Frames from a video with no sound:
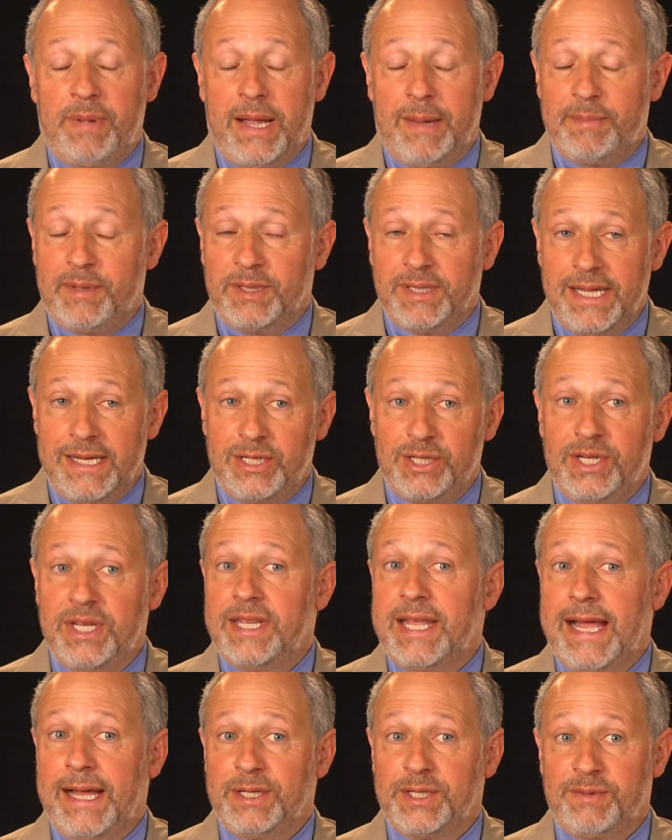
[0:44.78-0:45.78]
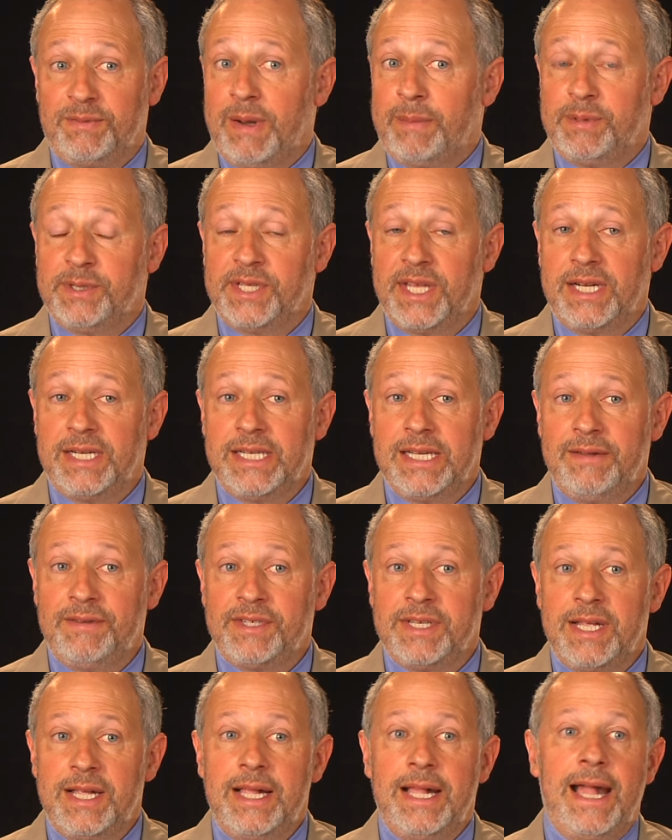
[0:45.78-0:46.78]
population in the House of
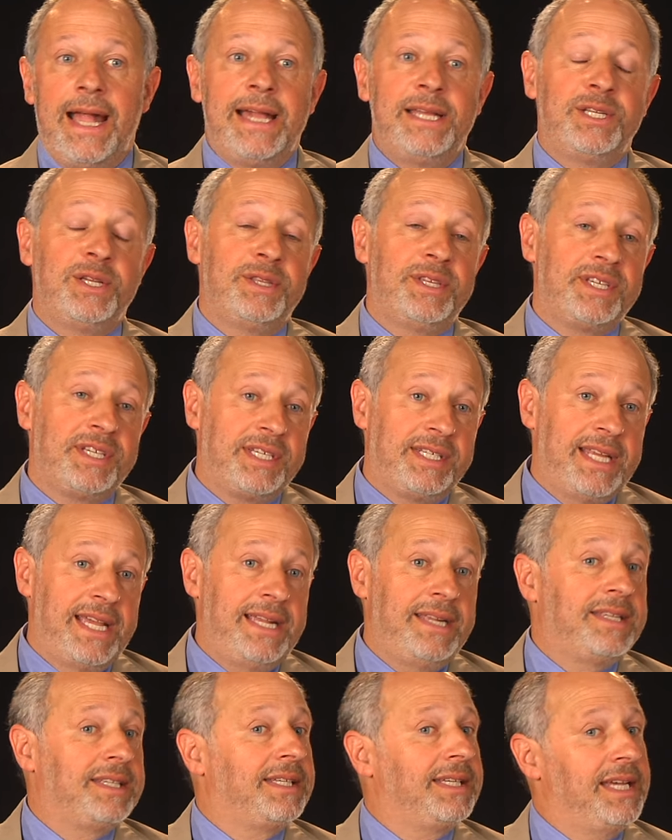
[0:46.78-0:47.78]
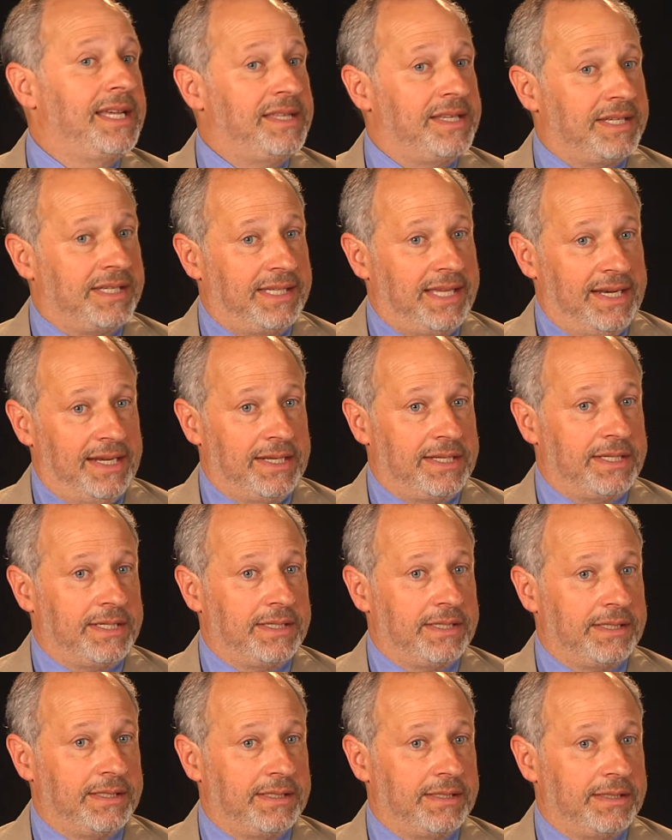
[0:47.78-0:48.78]
Representatives and to the states in the Senate.